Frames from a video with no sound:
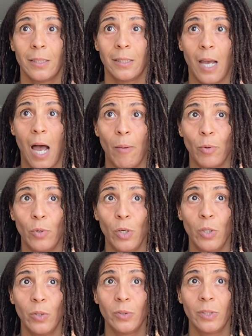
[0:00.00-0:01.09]
Tom
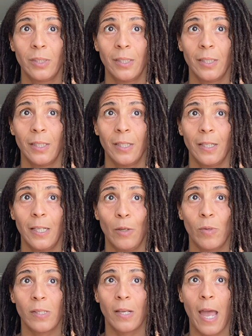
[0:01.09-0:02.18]
Cruise, he
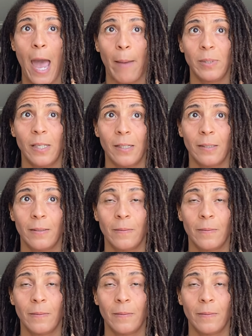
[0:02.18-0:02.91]
was a captain,